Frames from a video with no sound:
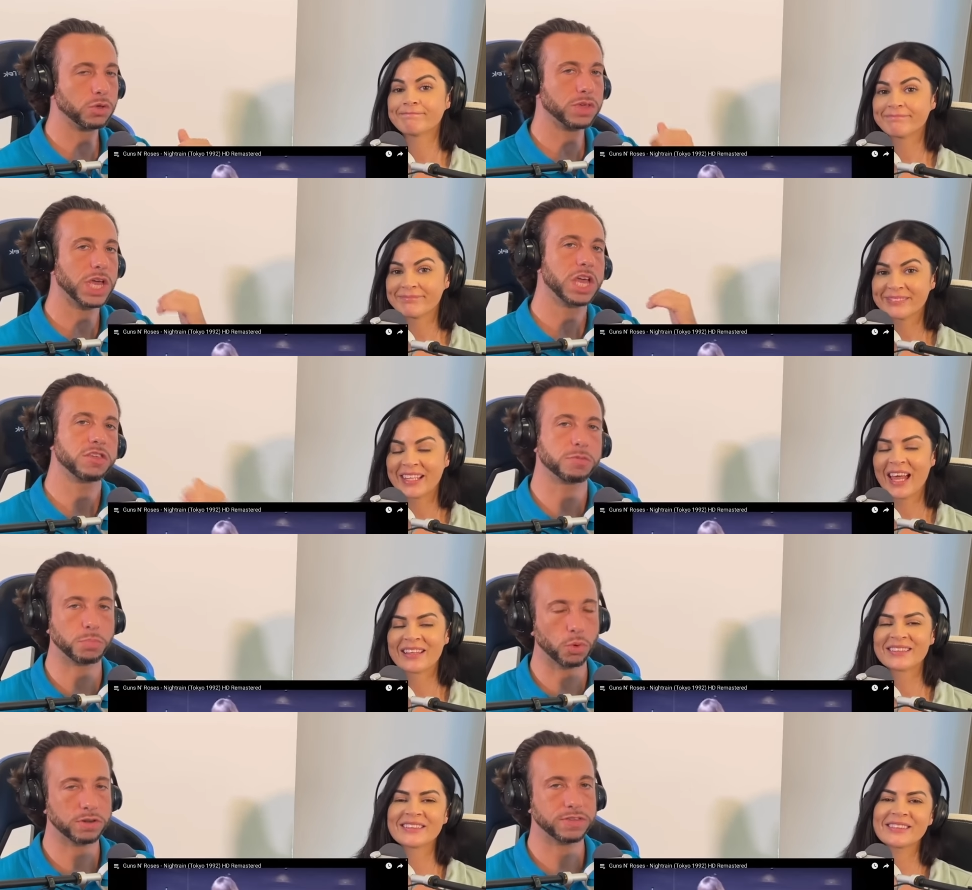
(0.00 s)
Speaker 1: music,
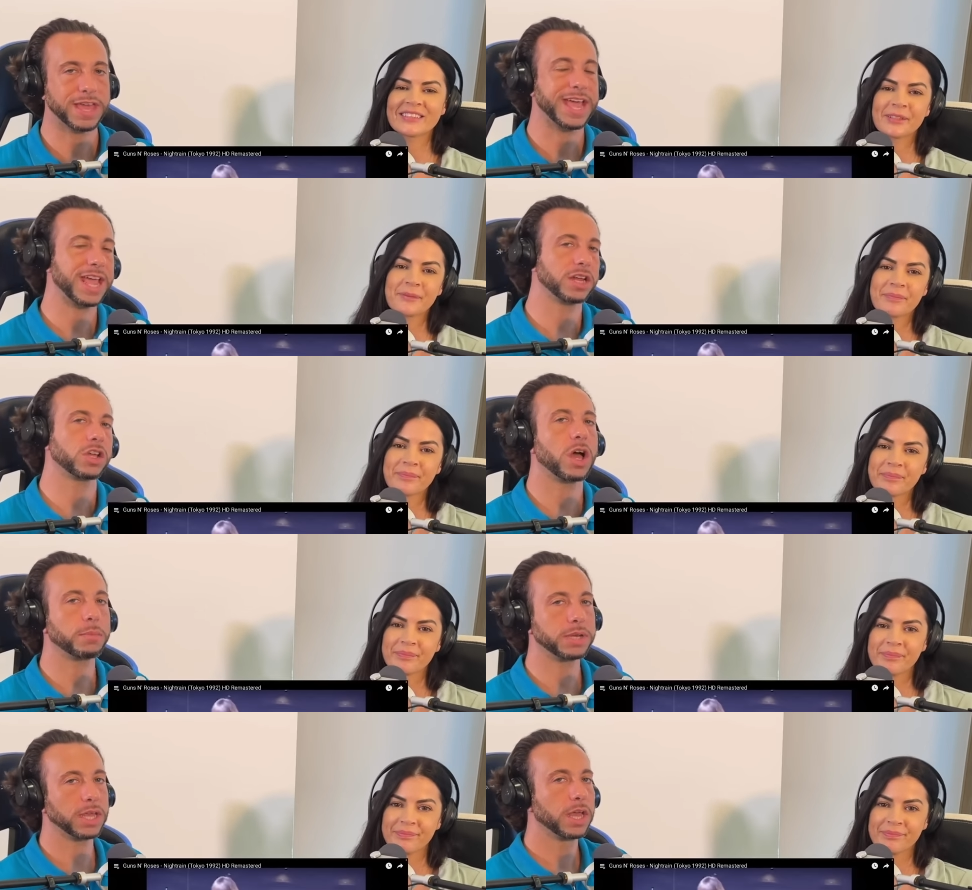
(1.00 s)
sports, yes. and
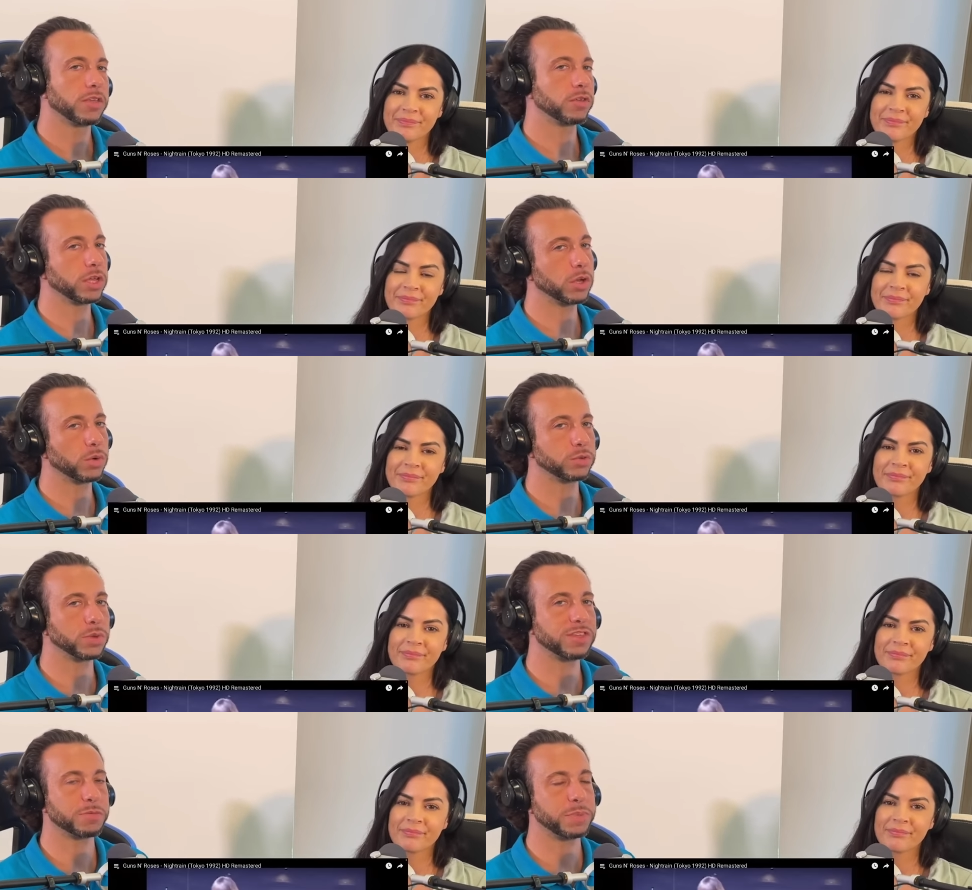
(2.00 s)
comedy. So you know
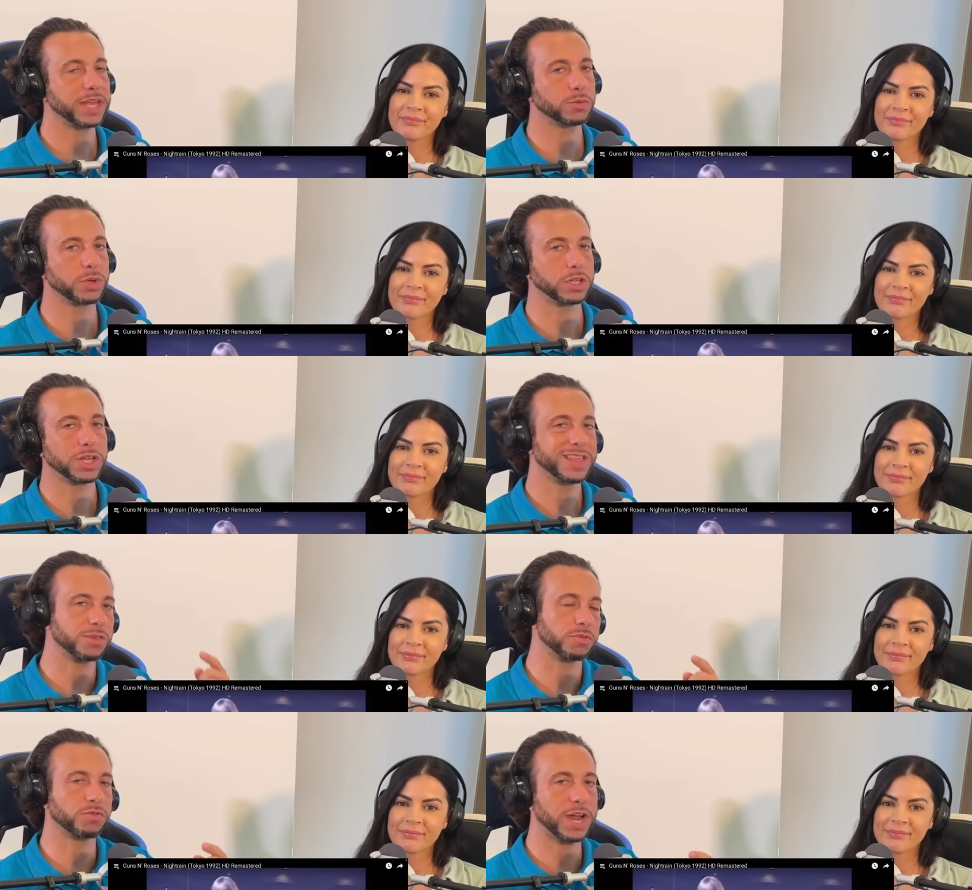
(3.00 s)
what to expect when you
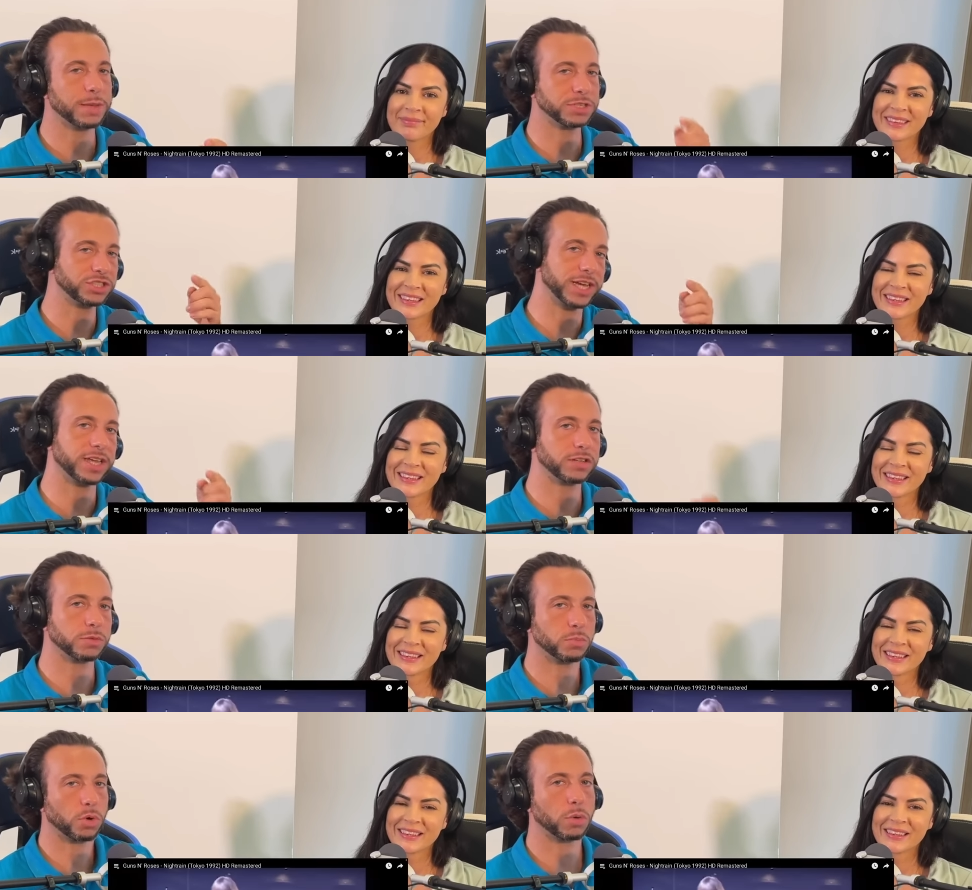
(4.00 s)
subscribe and check
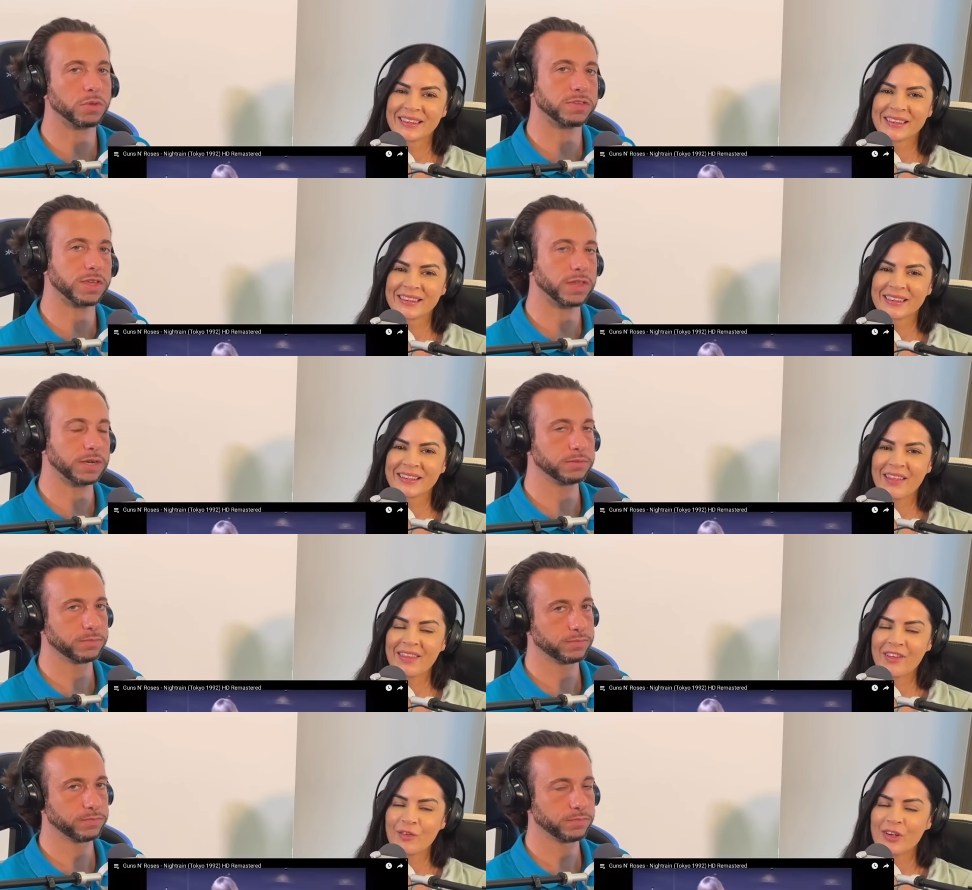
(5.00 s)
in tomorrow. We'll see you then.
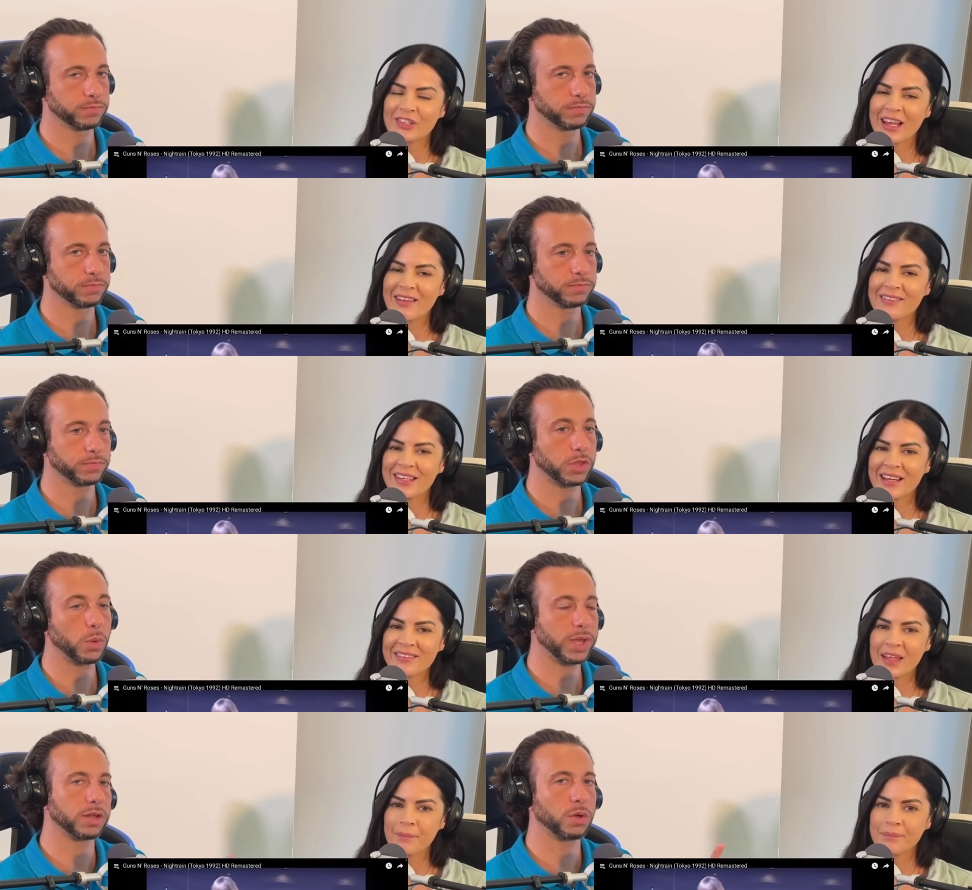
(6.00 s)
Speaker 2: Thanks for watching, guys. See you
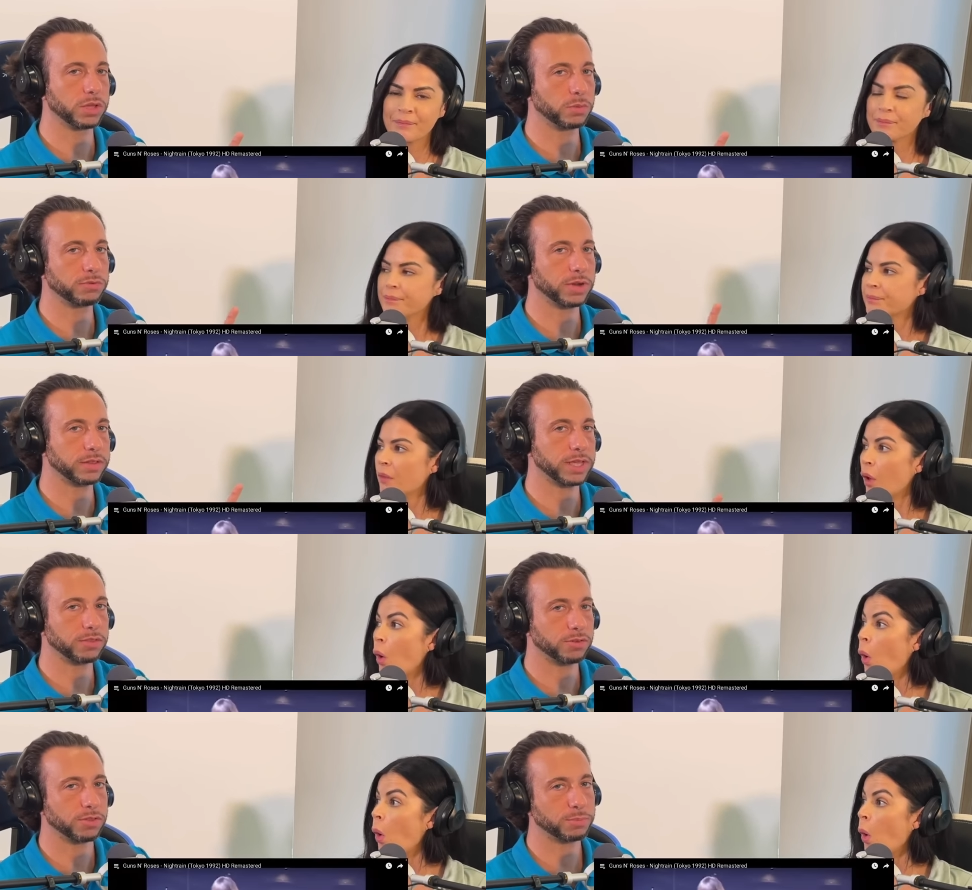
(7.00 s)
next time. No wait, time.
Speaker 1: hold on. We forgot
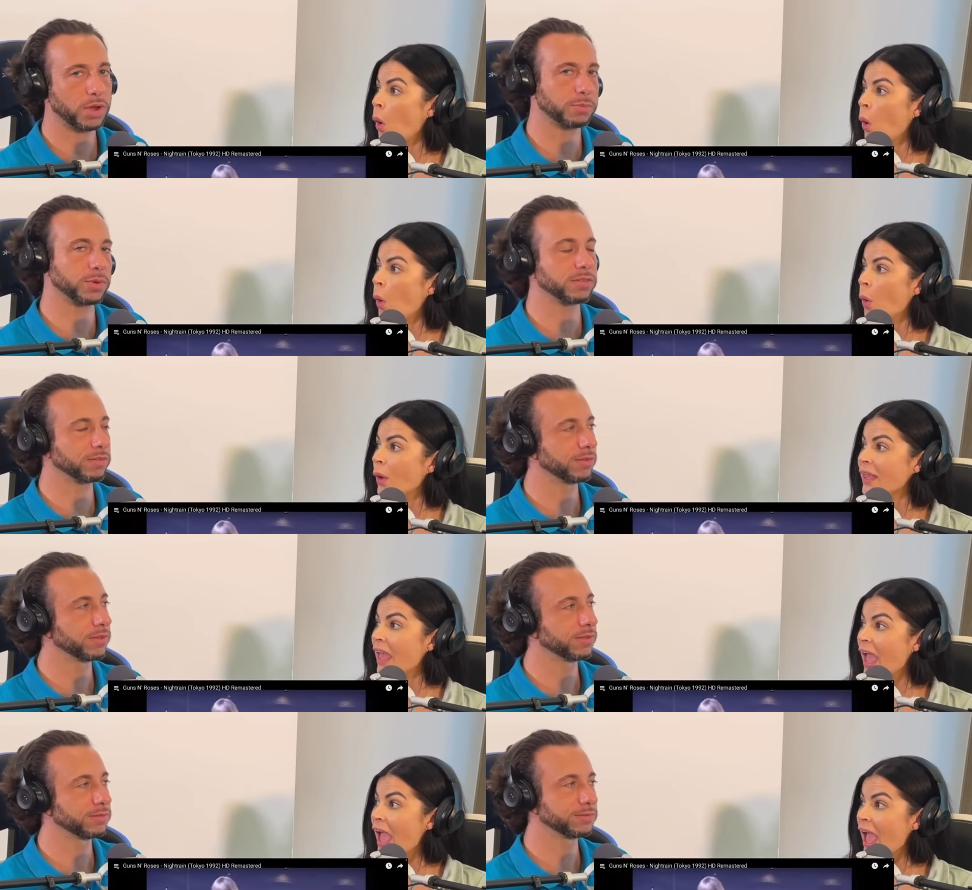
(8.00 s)
the answer. Oh, answer to the pop oh, quiz.
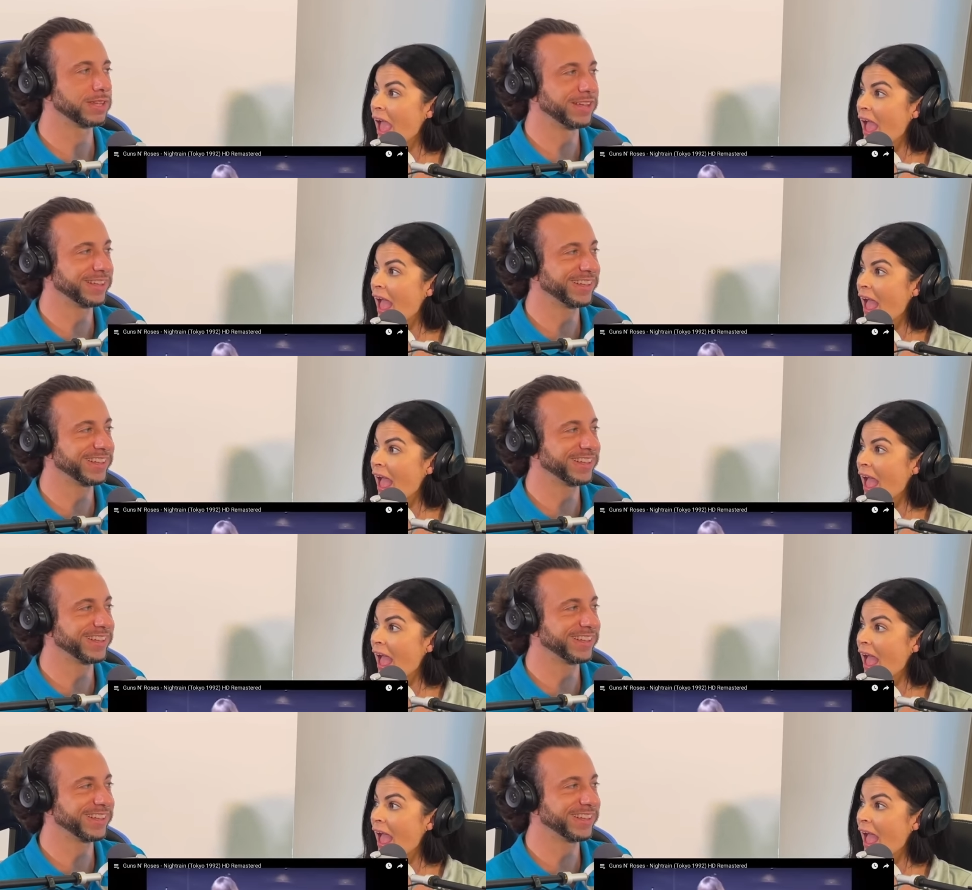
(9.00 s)
Yeah.